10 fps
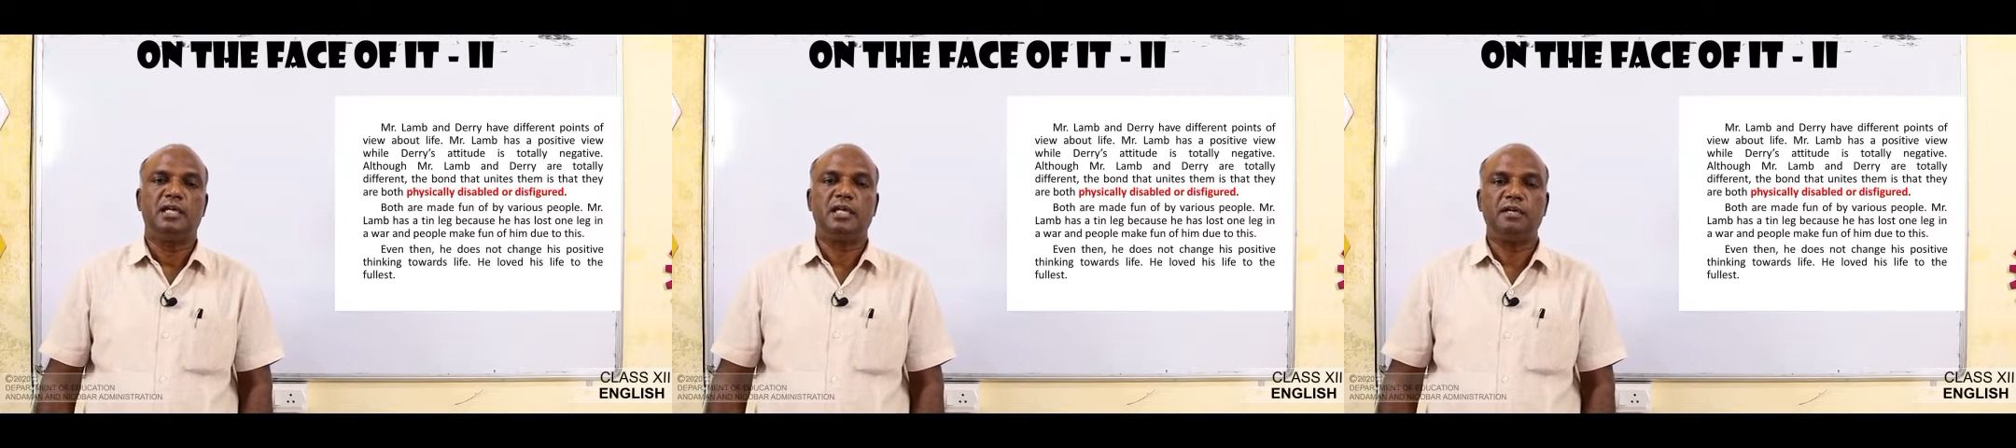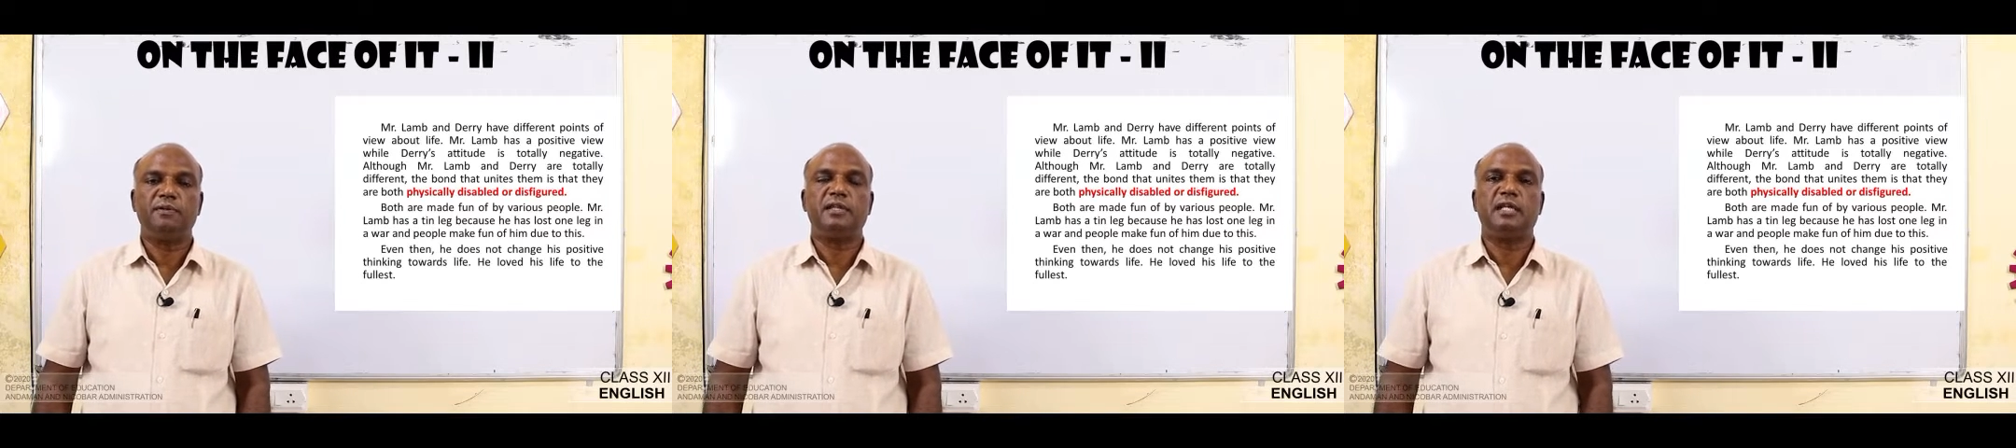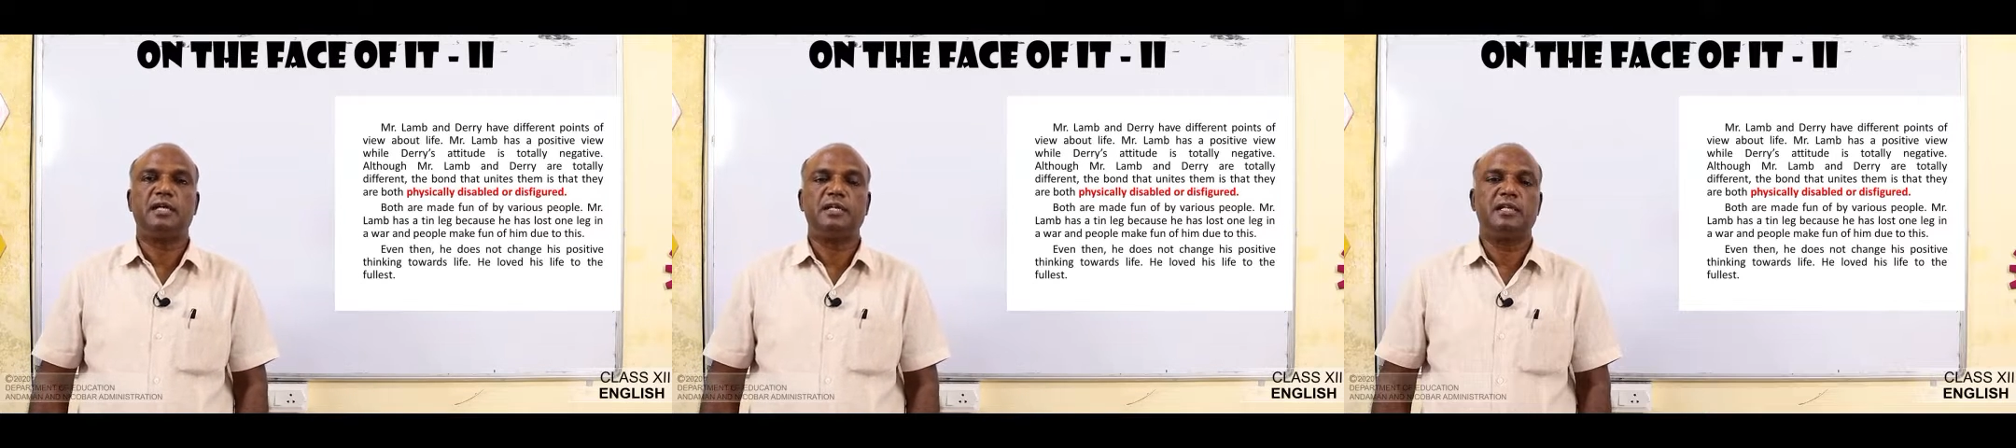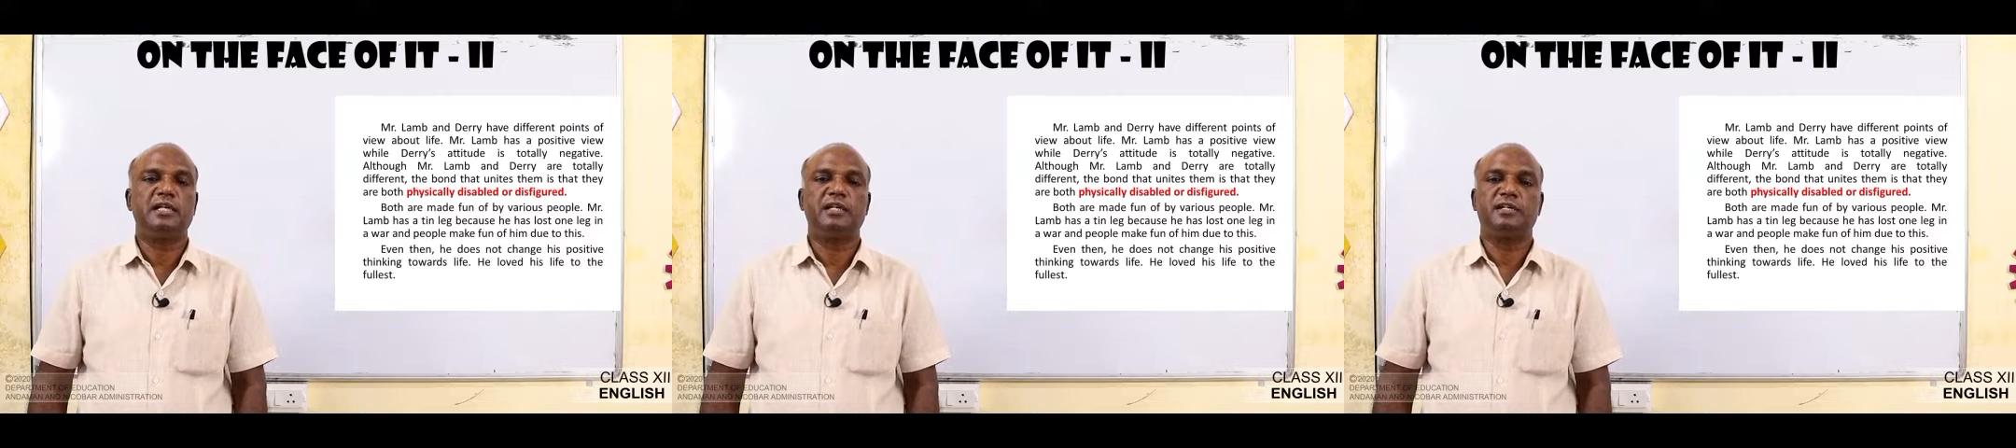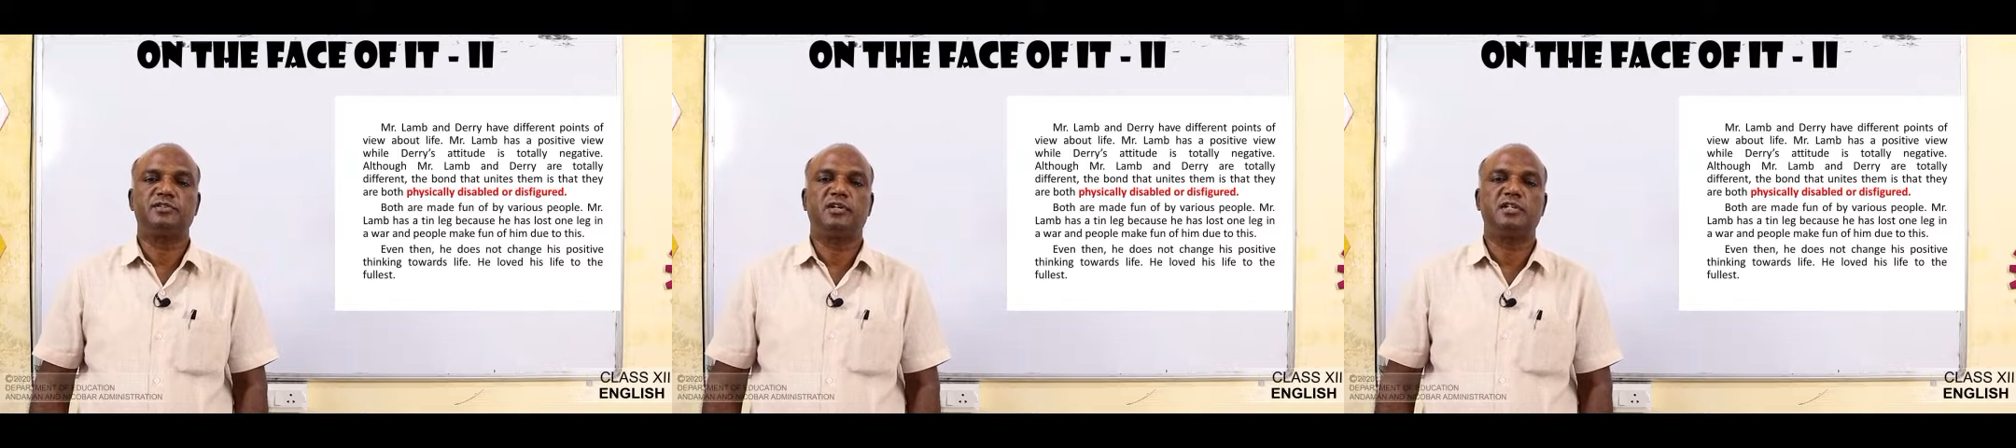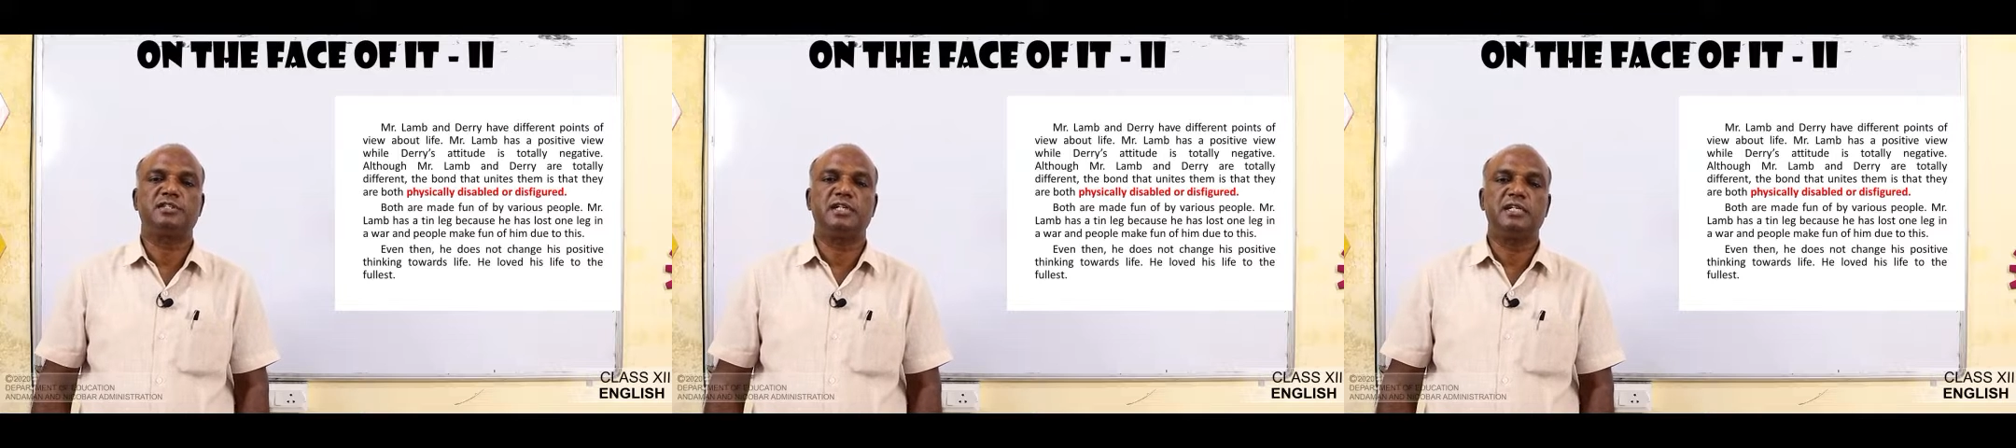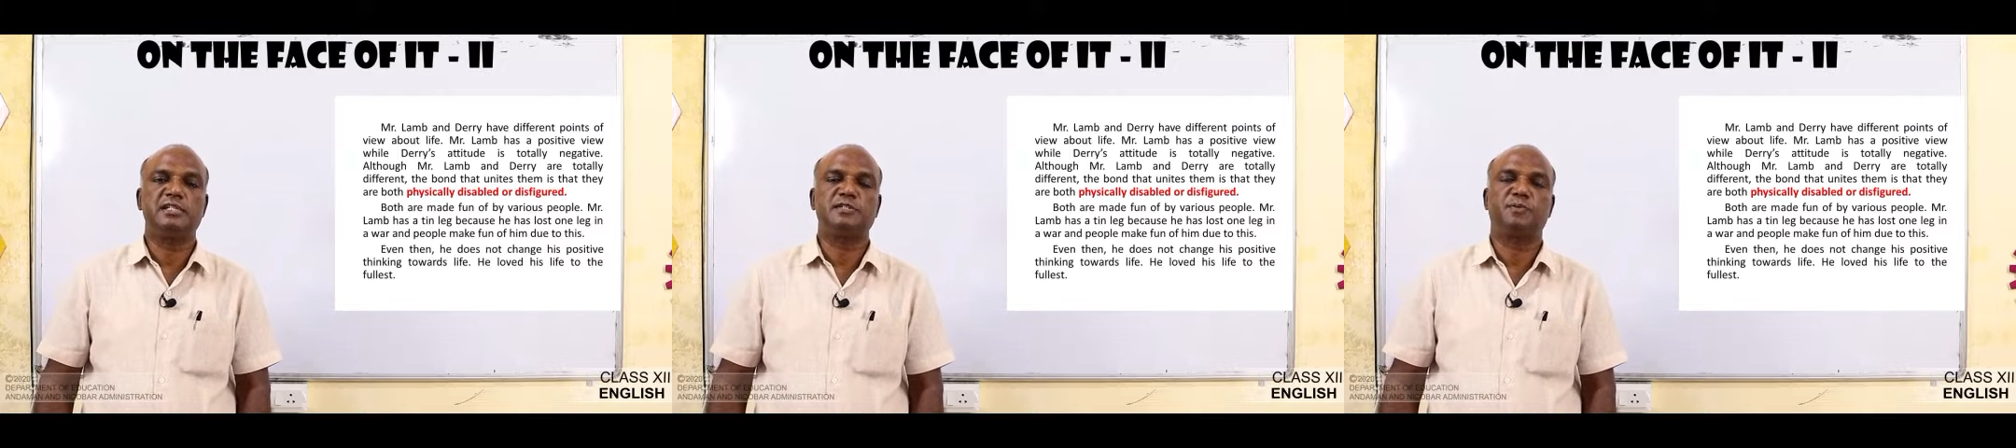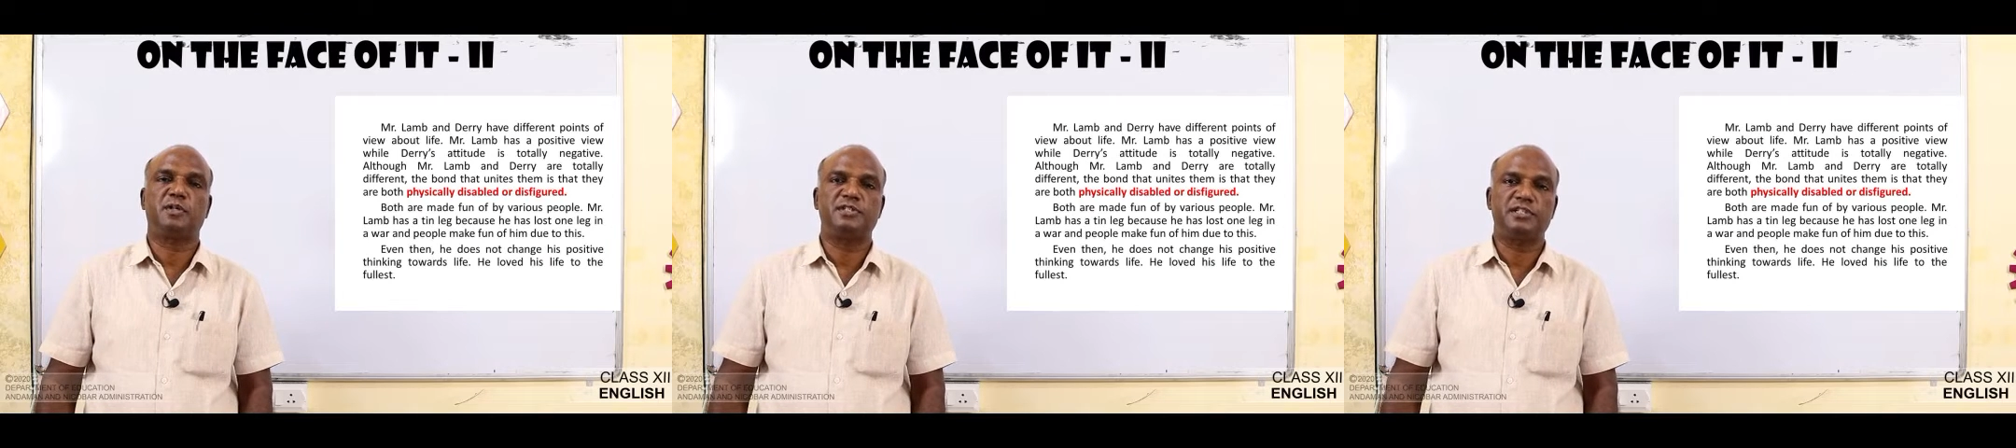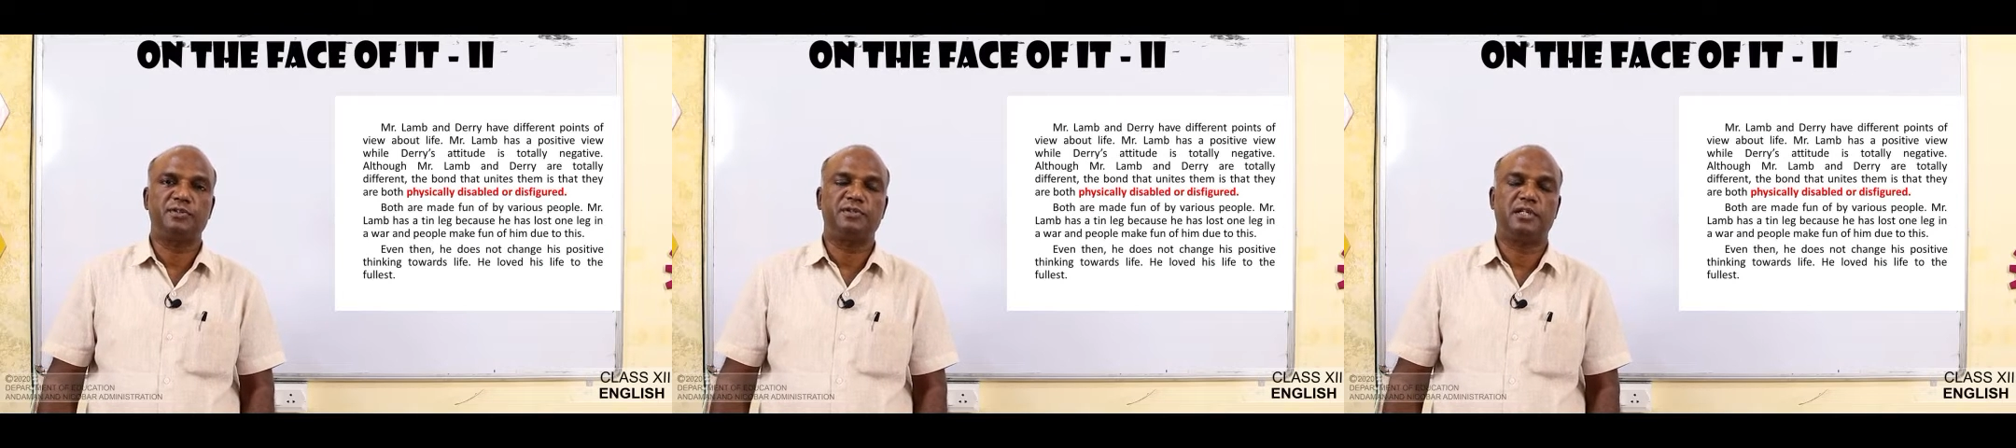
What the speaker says: Even then, he does not change his positive